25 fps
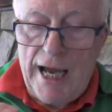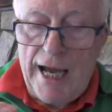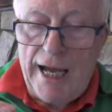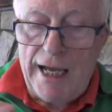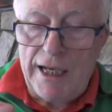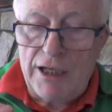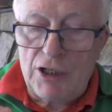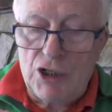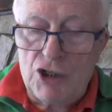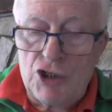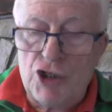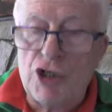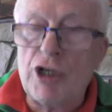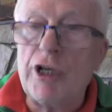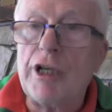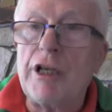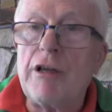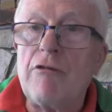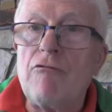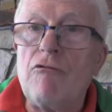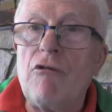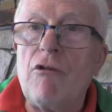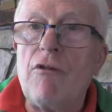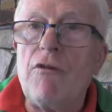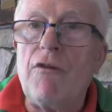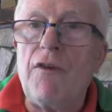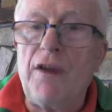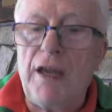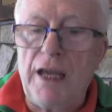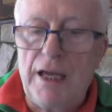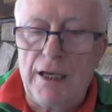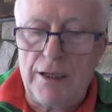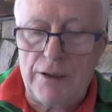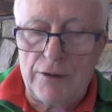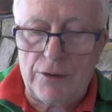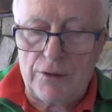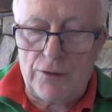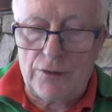actually
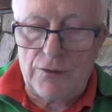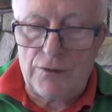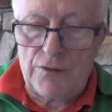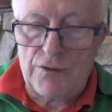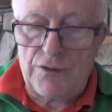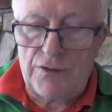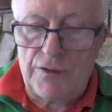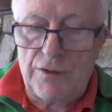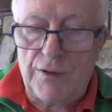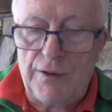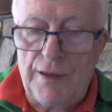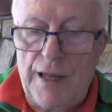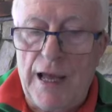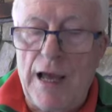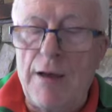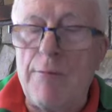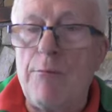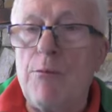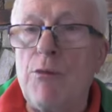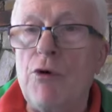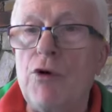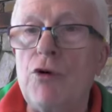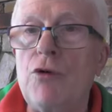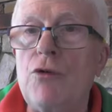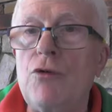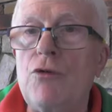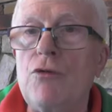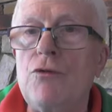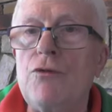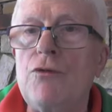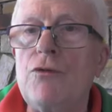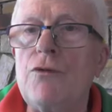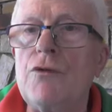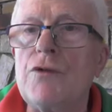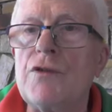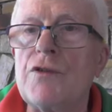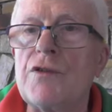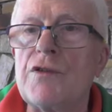reveals that their
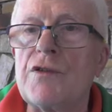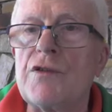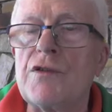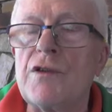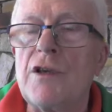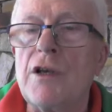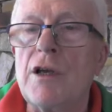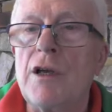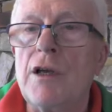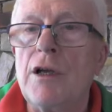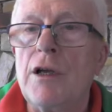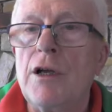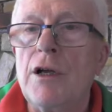moons